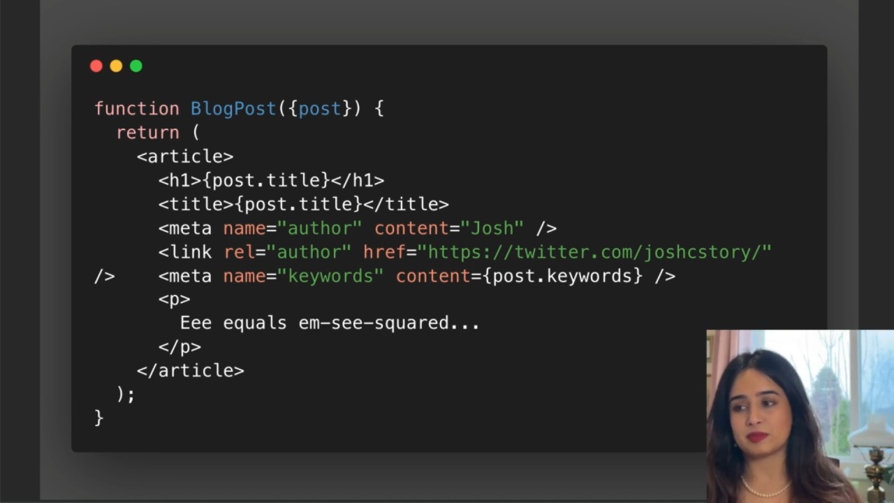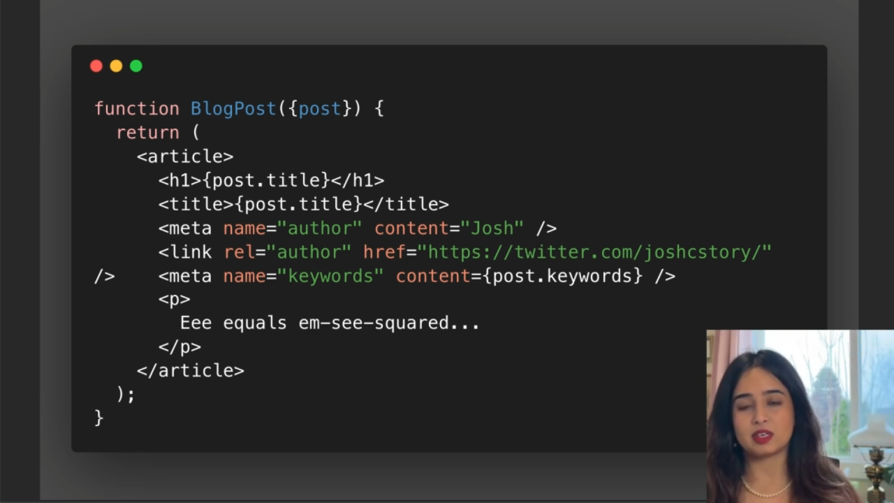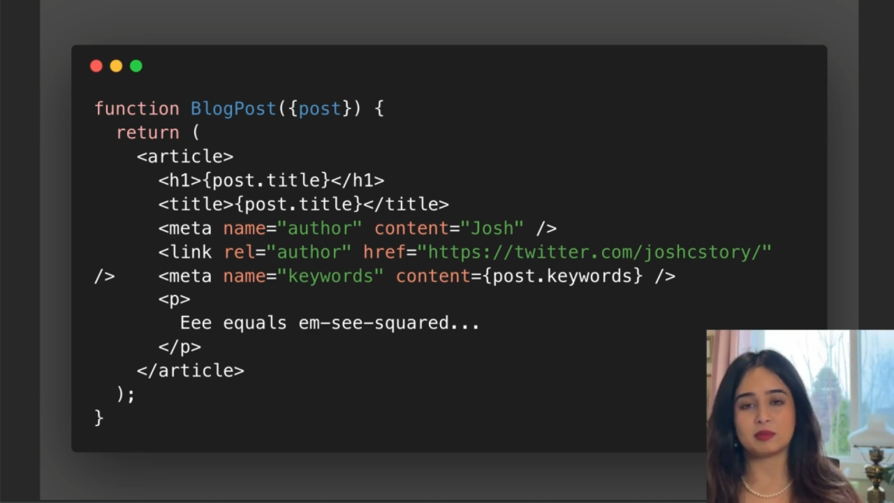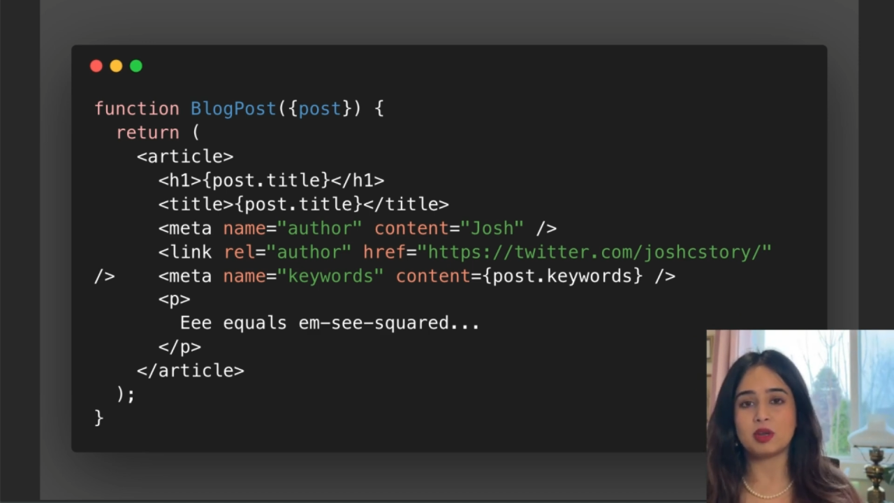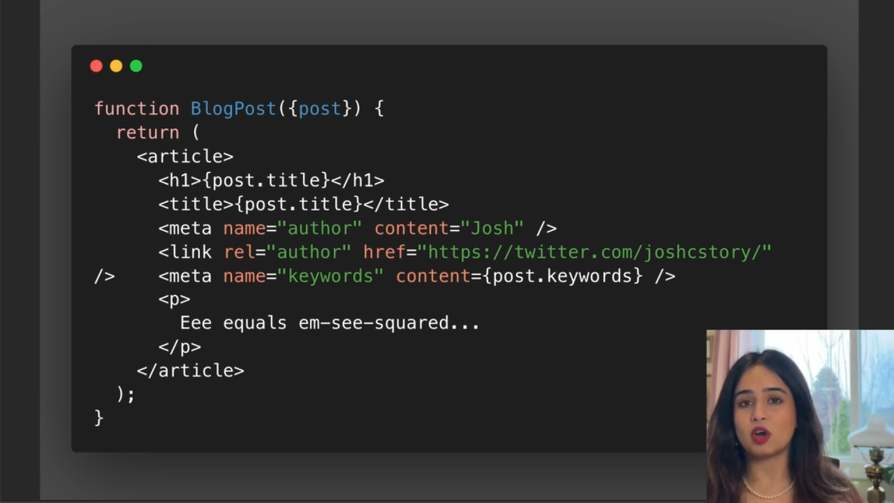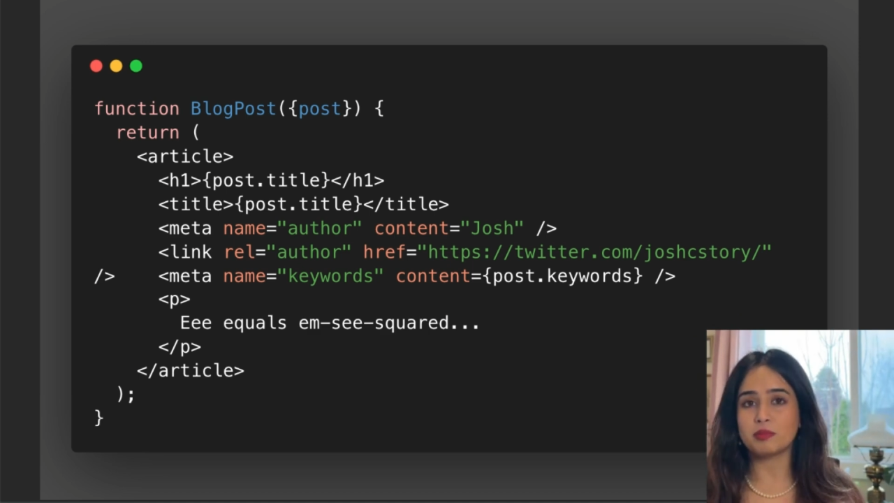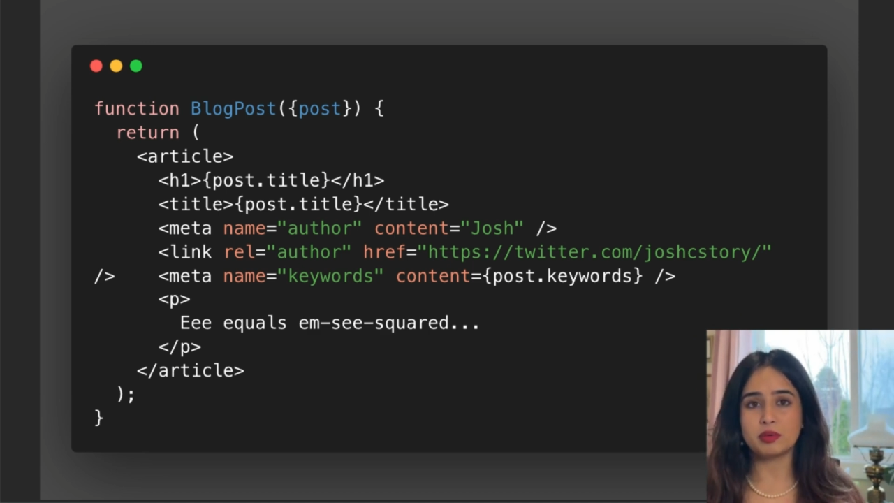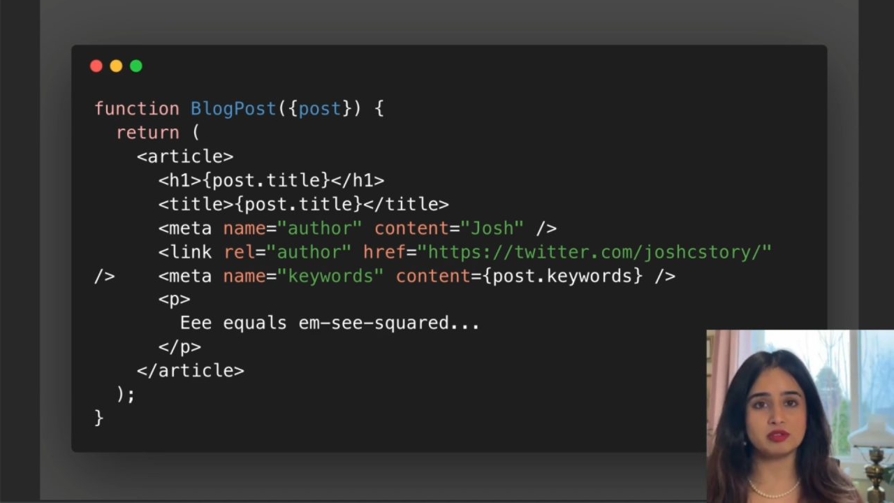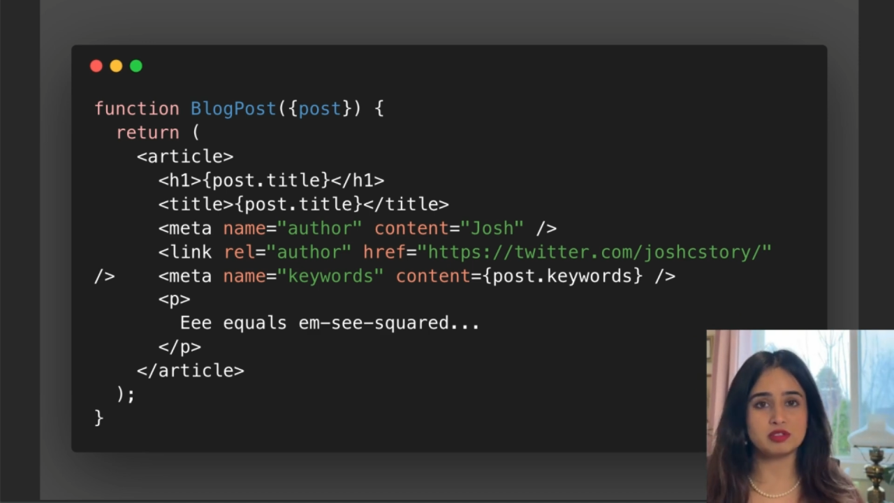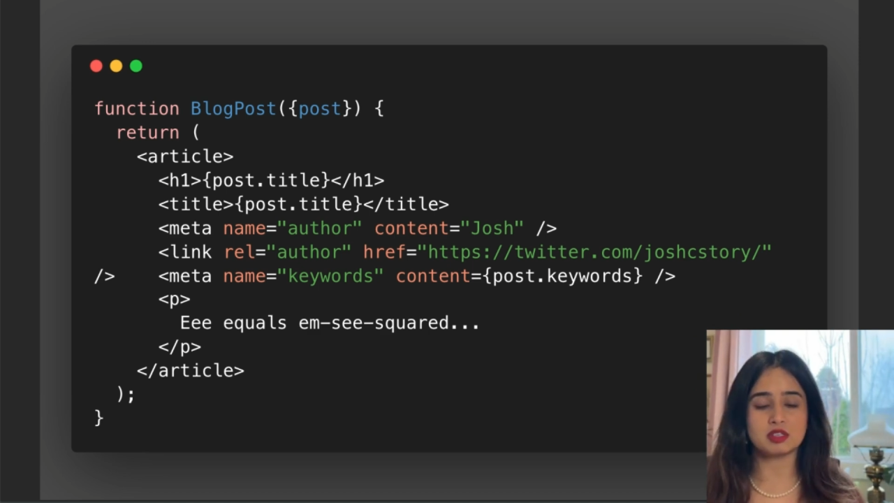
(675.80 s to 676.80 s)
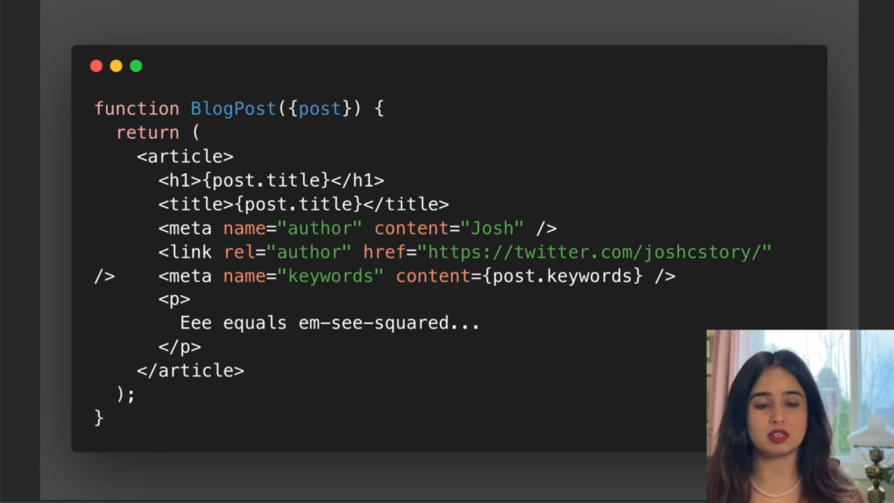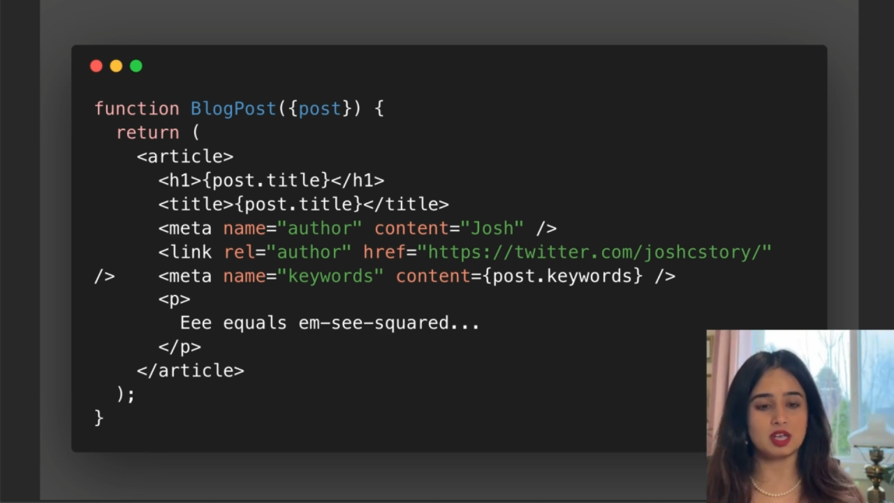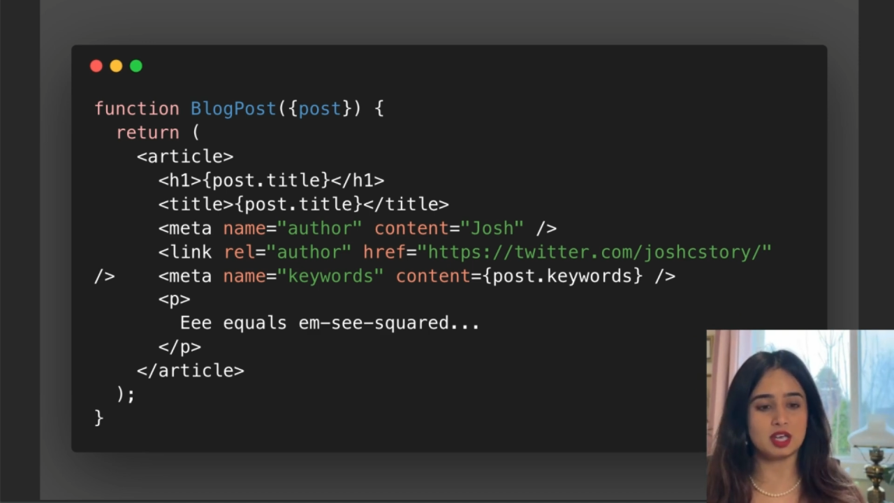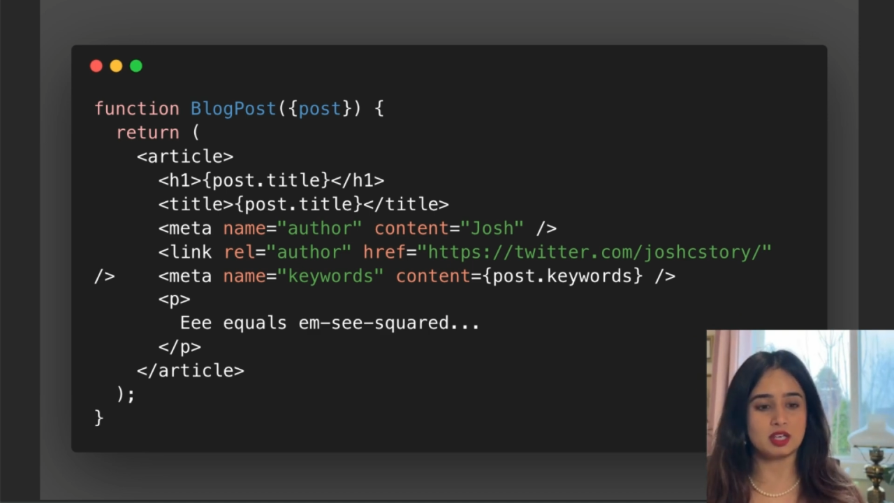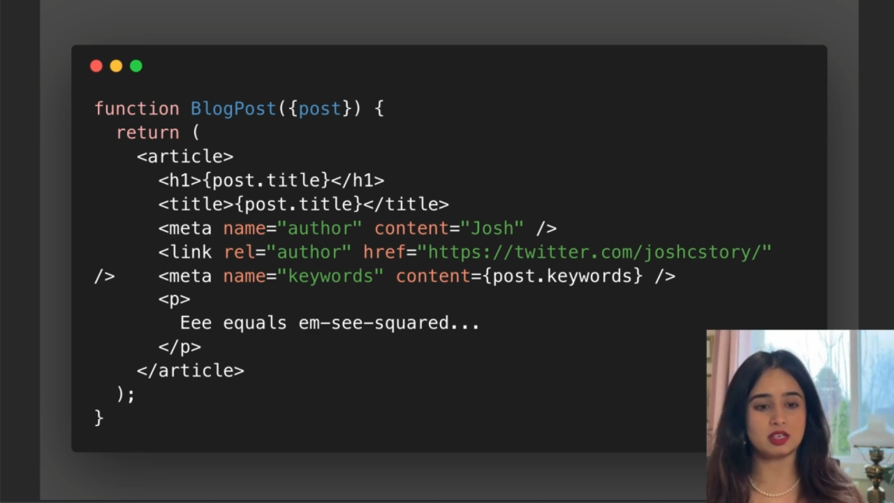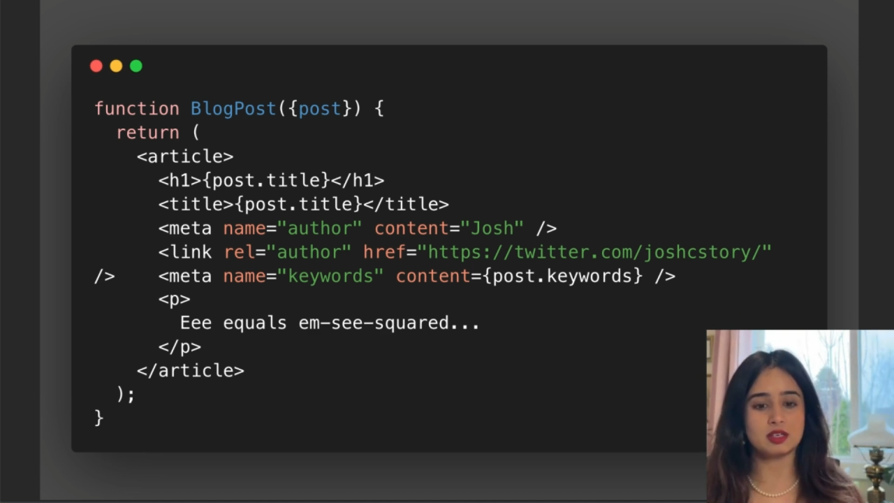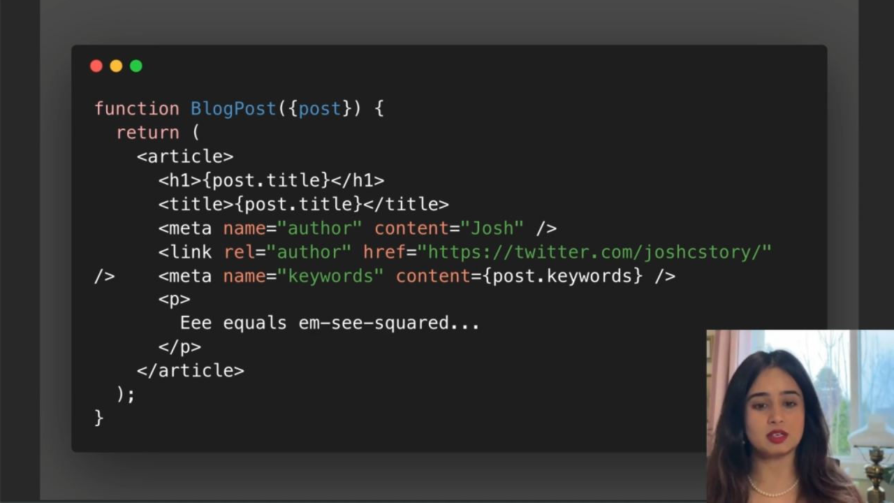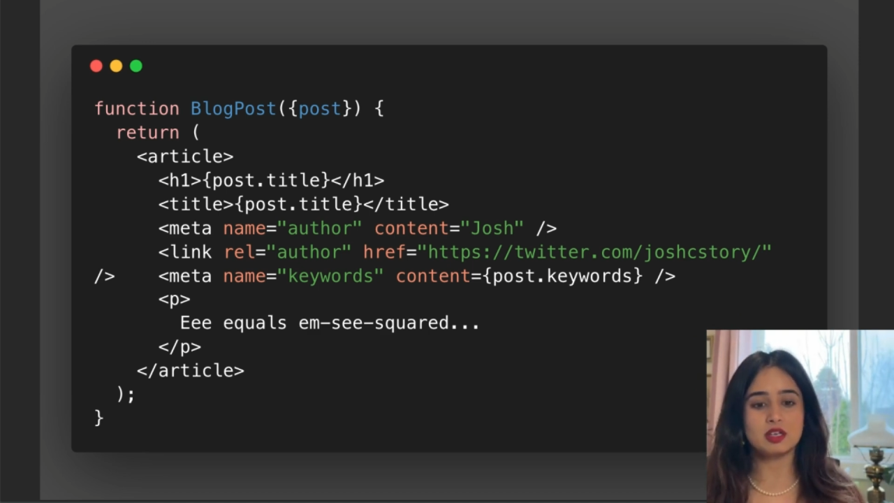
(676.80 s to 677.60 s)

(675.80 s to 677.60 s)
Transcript: a blog post and